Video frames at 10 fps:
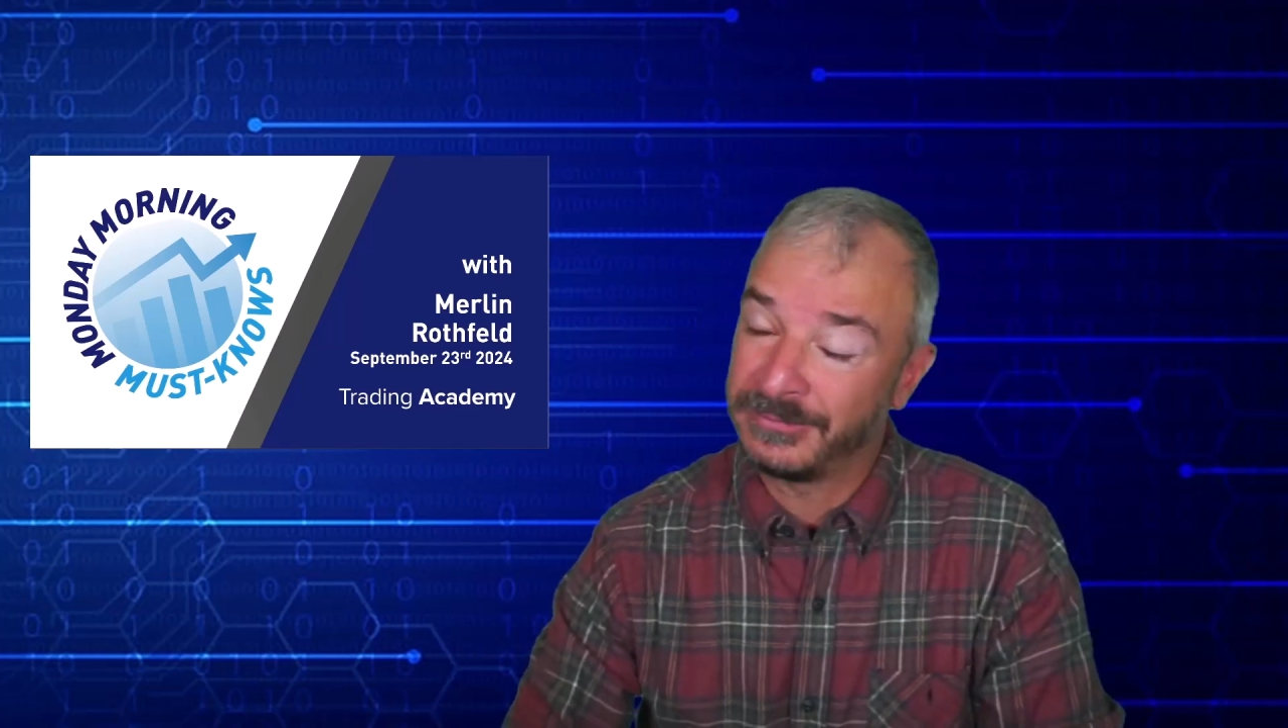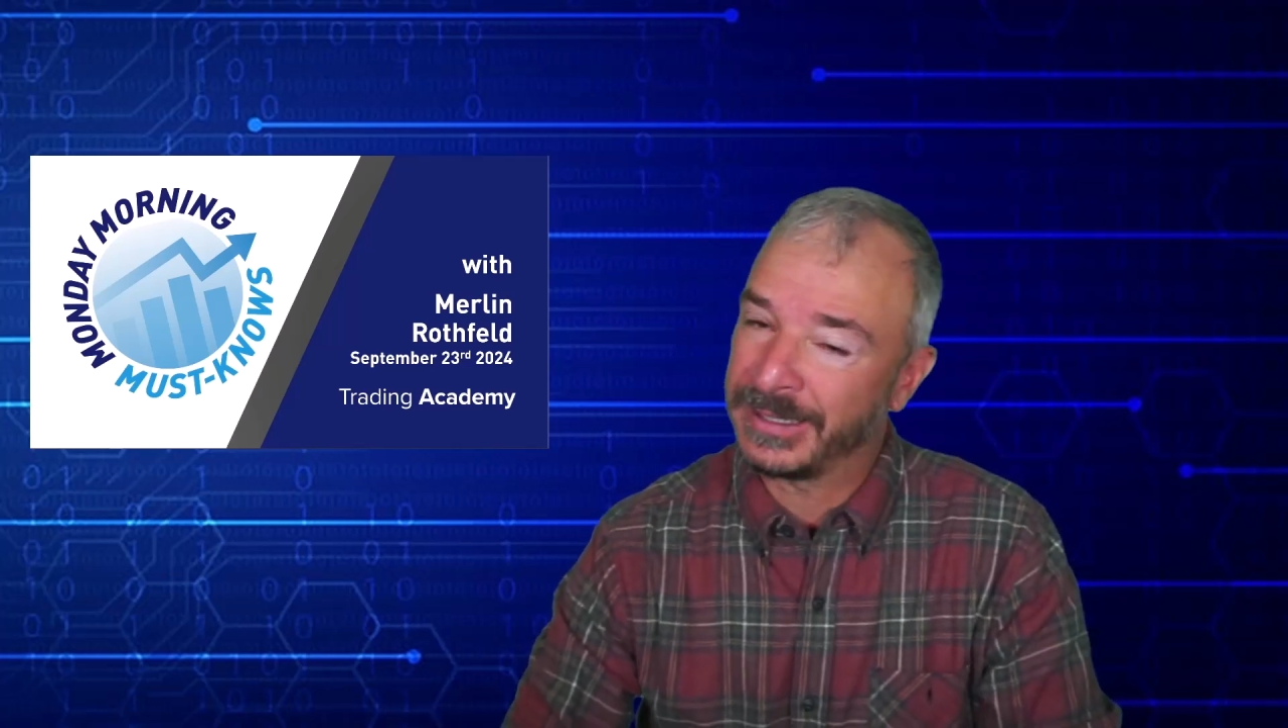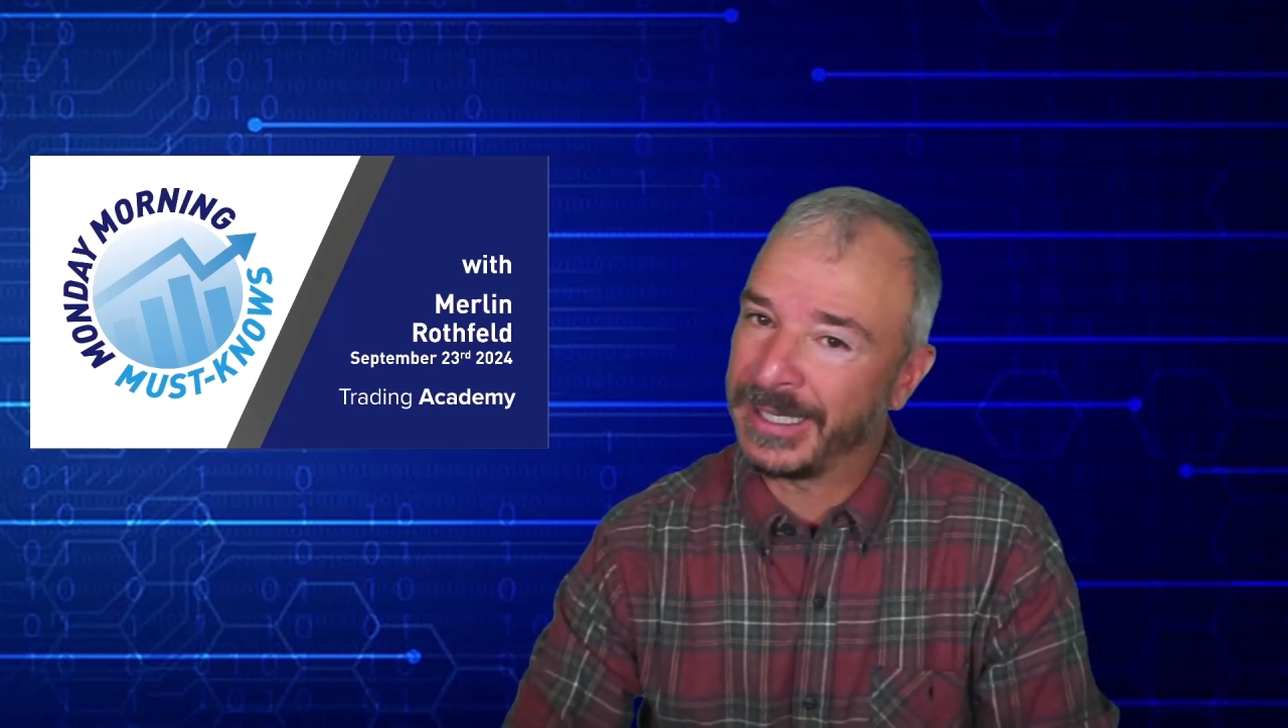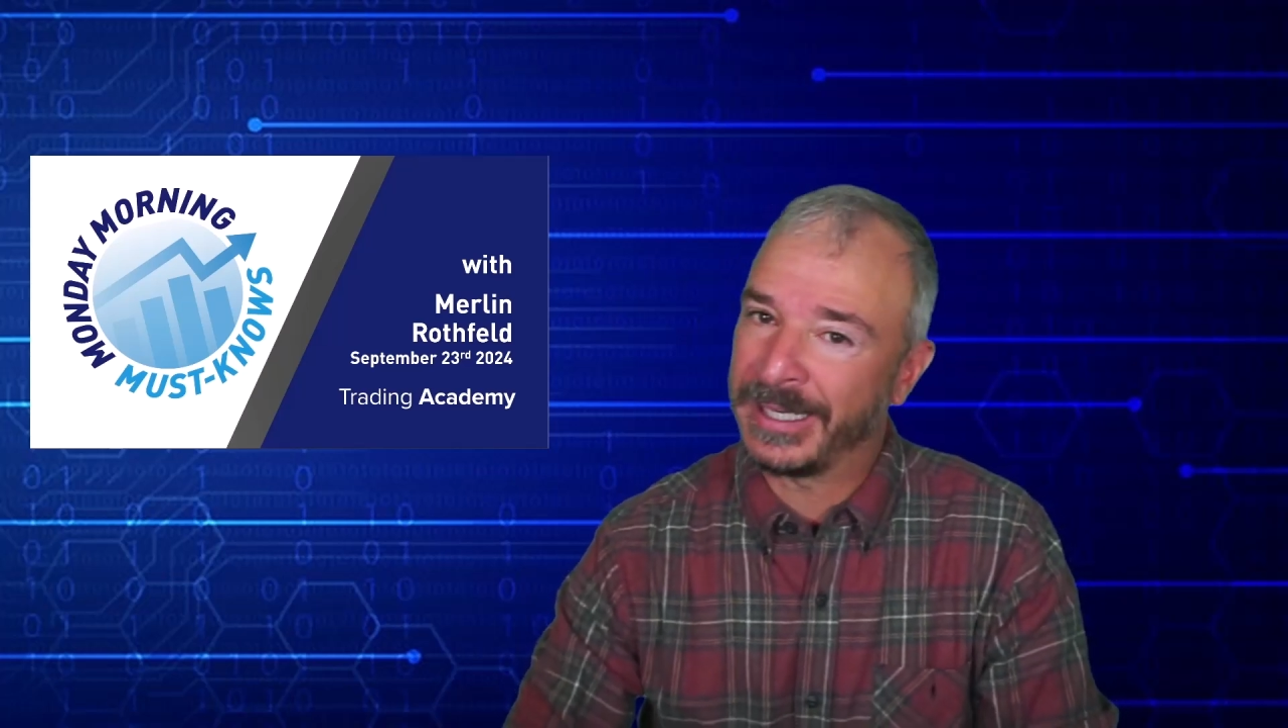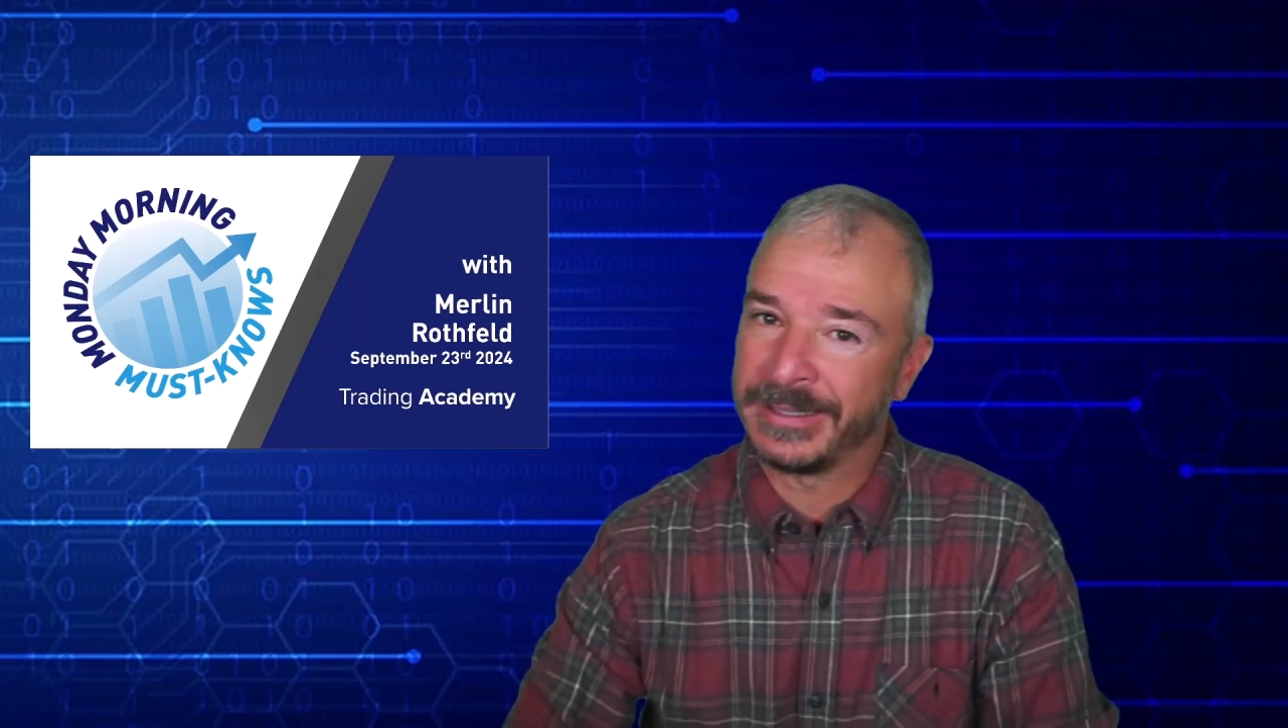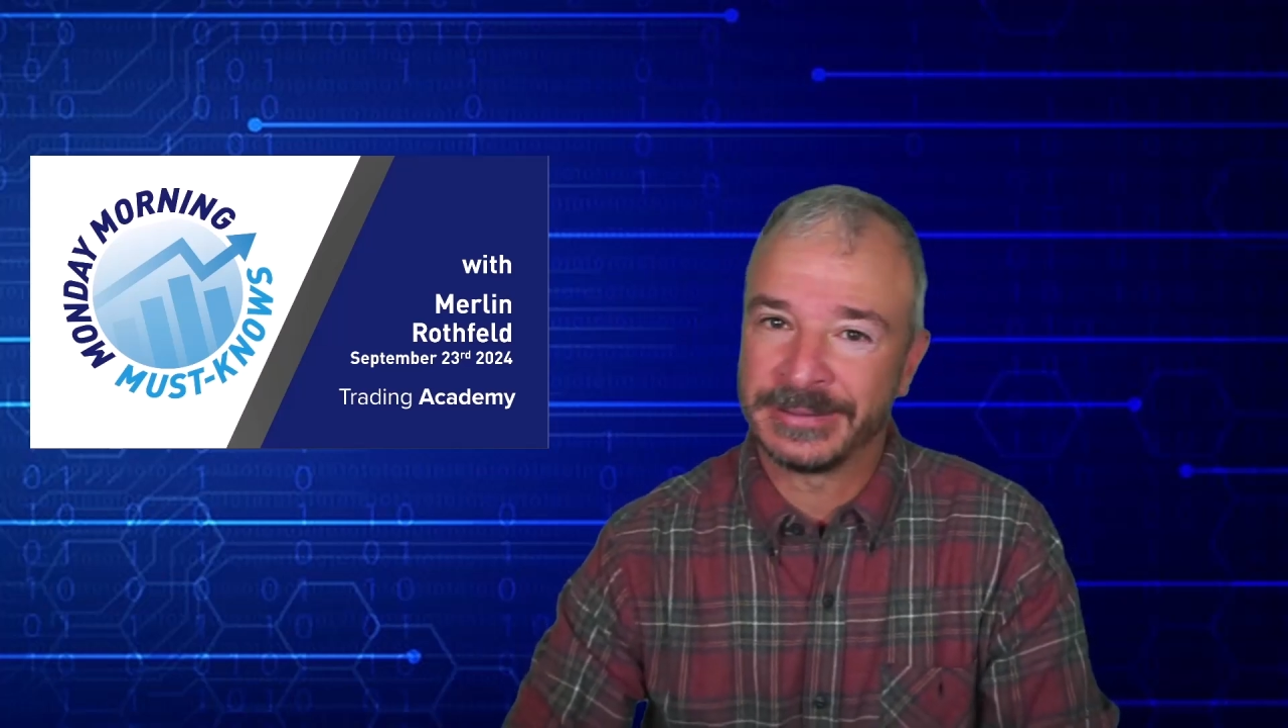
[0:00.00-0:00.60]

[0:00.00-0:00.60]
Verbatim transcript: Man,